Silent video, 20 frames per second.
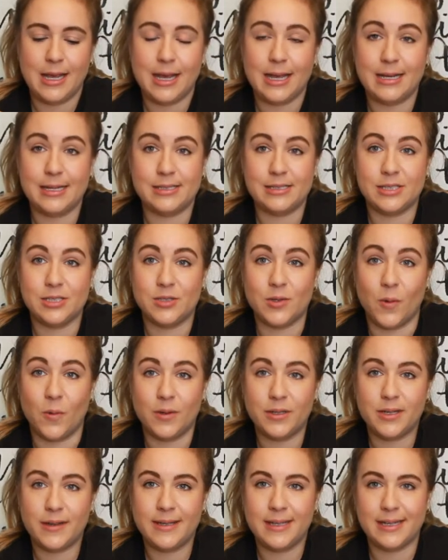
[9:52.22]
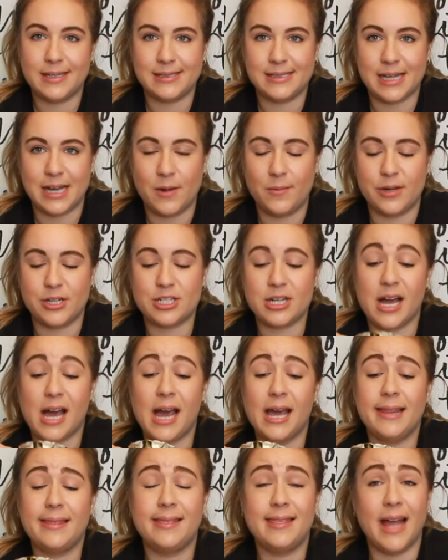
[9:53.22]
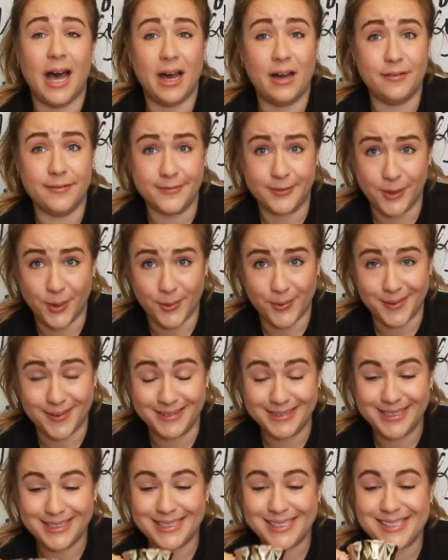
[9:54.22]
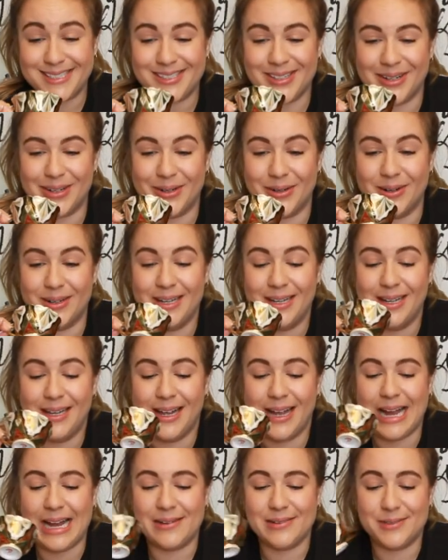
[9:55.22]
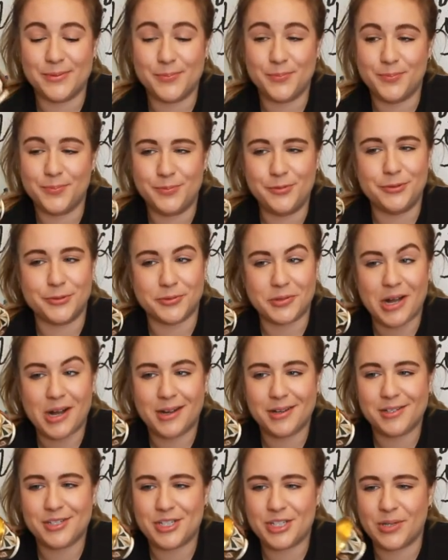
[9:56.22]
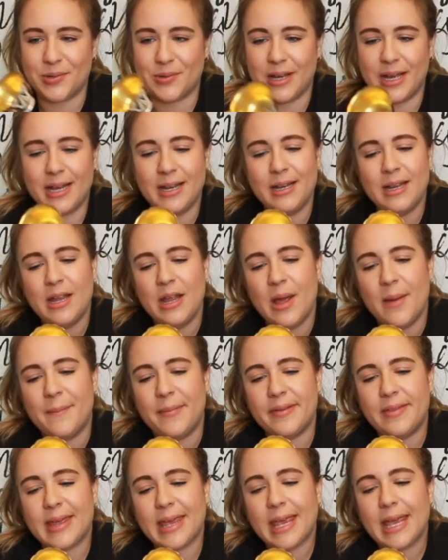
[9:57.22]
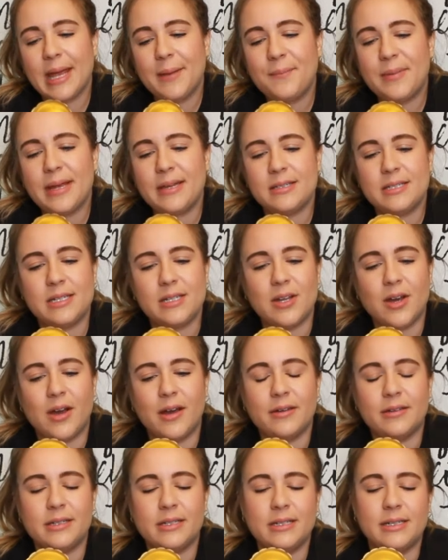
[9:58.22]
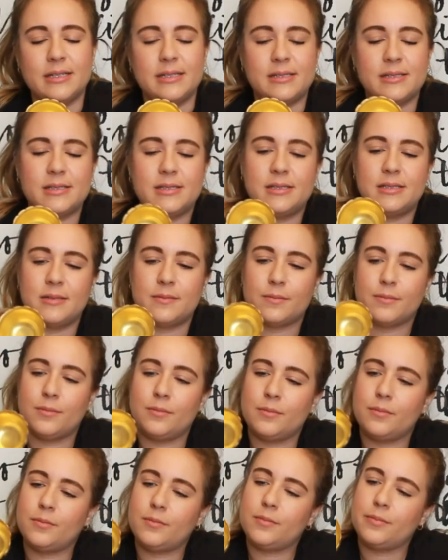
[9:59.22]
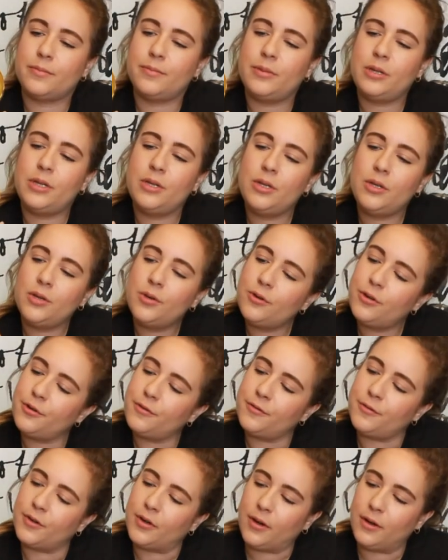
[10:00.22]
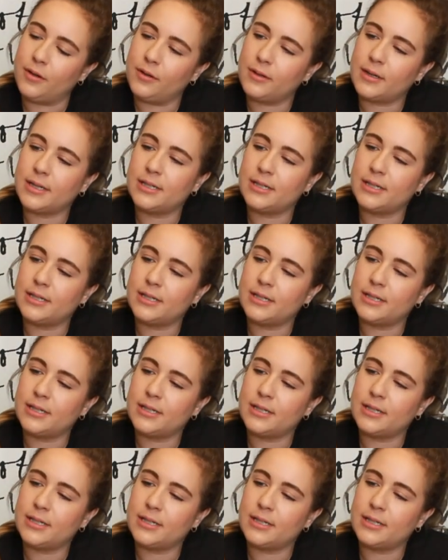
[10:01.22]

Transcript: It is gold on the inside, which I love gold, so I was drawn to it. But the hand painting on it is beautiful.